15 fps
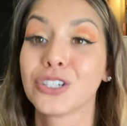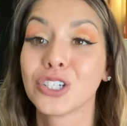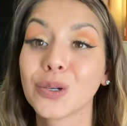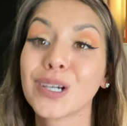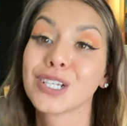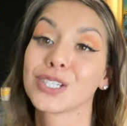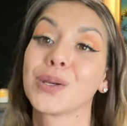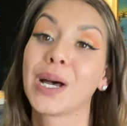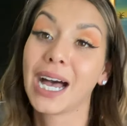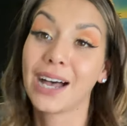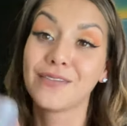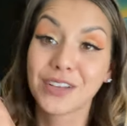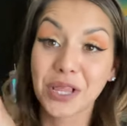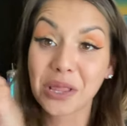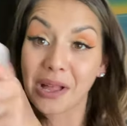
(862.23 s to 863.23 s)
a chewer, so I
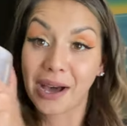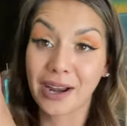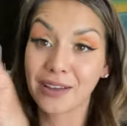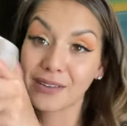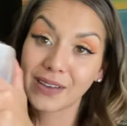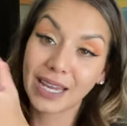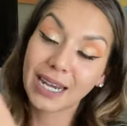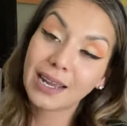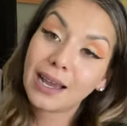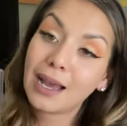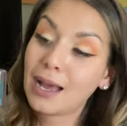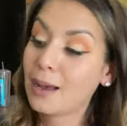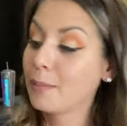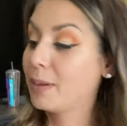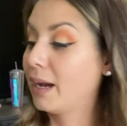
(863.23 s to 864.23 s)
have a lot of it,
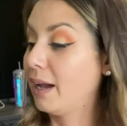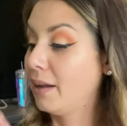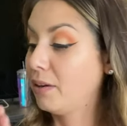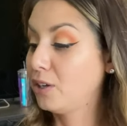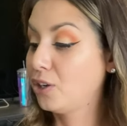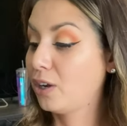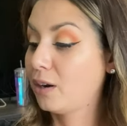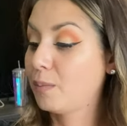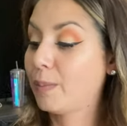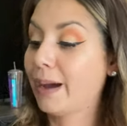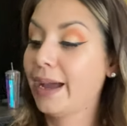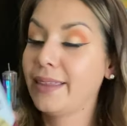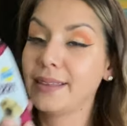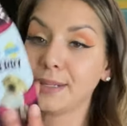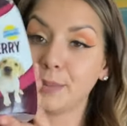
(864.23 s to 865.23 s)
but you could
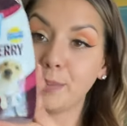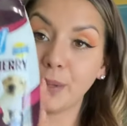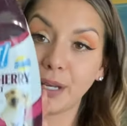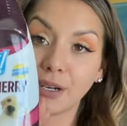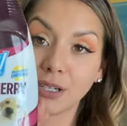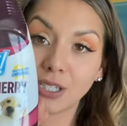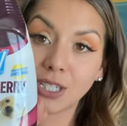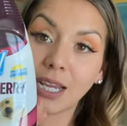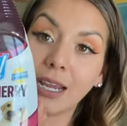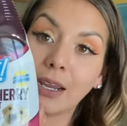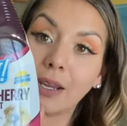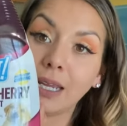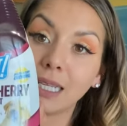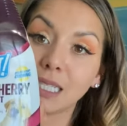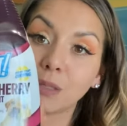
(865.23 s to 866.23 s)
buy this bitter
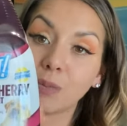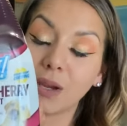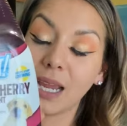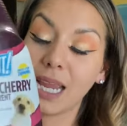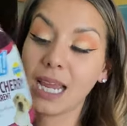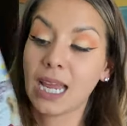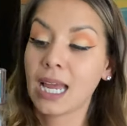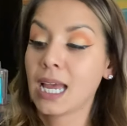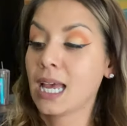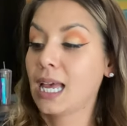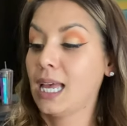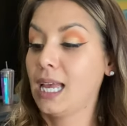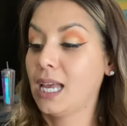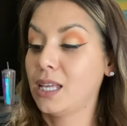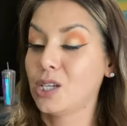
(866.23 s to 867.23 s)
cherry spray
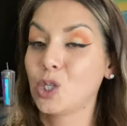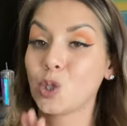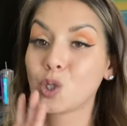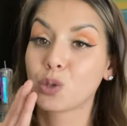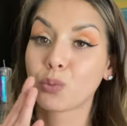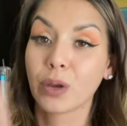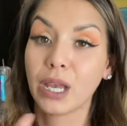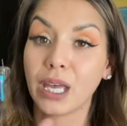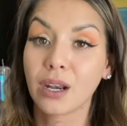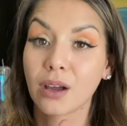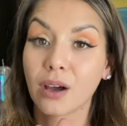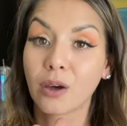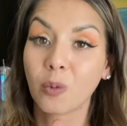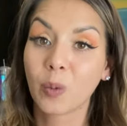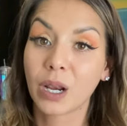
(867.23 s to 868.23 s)
and you spray it
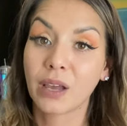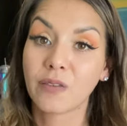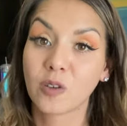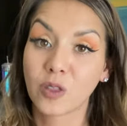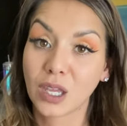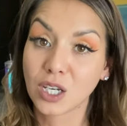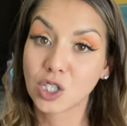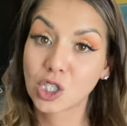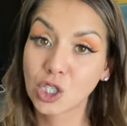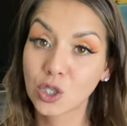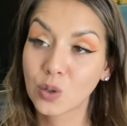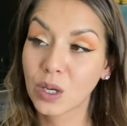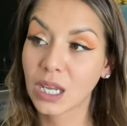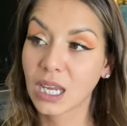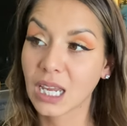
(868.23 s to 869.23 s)
on whatever they
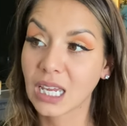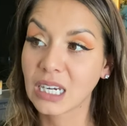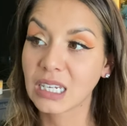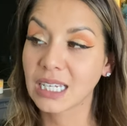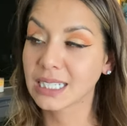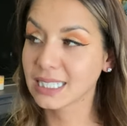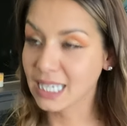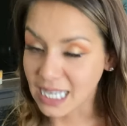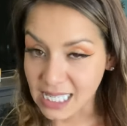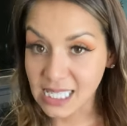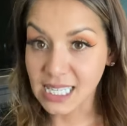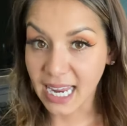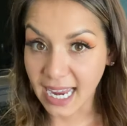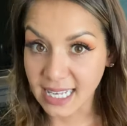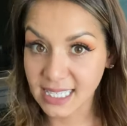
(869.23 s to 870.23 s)
chew, and it tastes
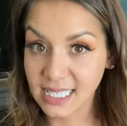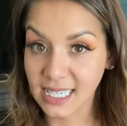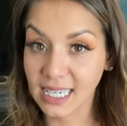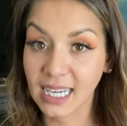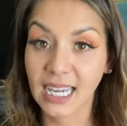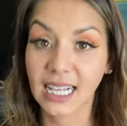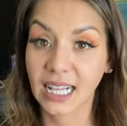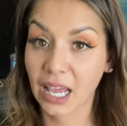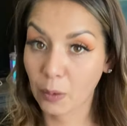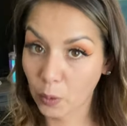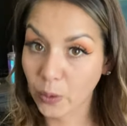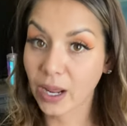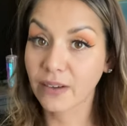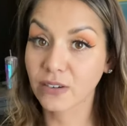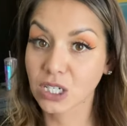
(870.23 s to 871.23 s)
nasty and they
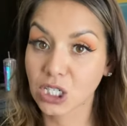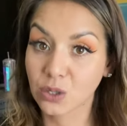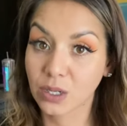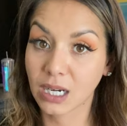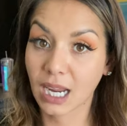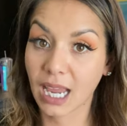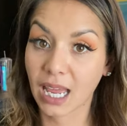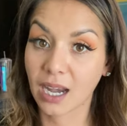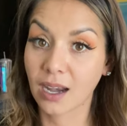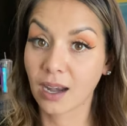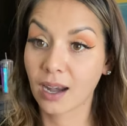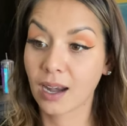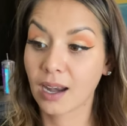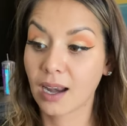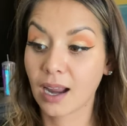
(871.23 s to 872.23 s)
won't ever chew it again.
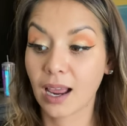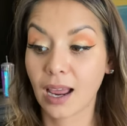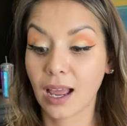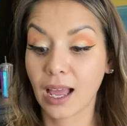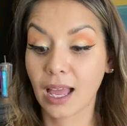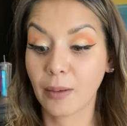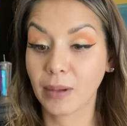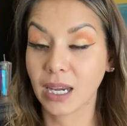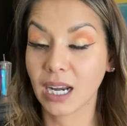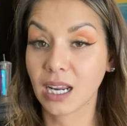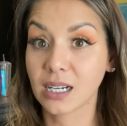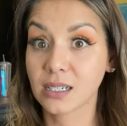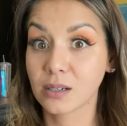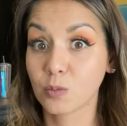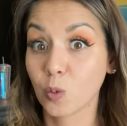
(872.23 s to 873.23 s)
I mean,
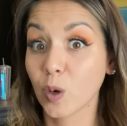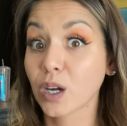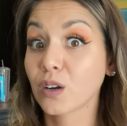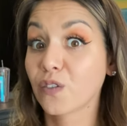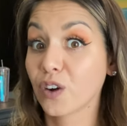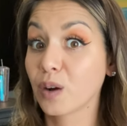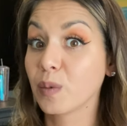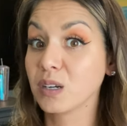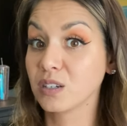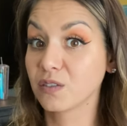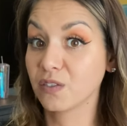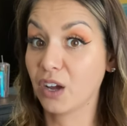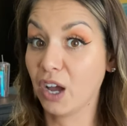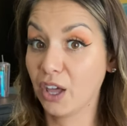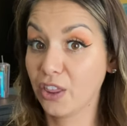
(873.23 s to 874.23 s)
it worked for a bunch
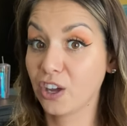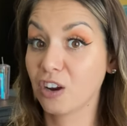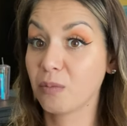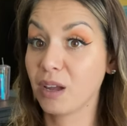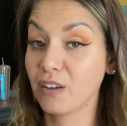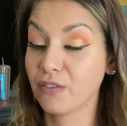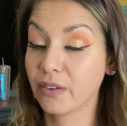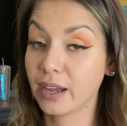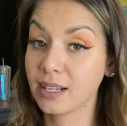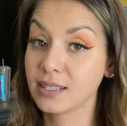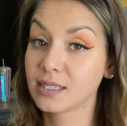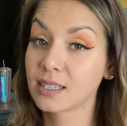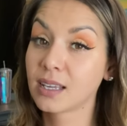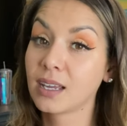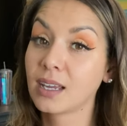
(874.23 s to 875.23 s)
of other of my friends.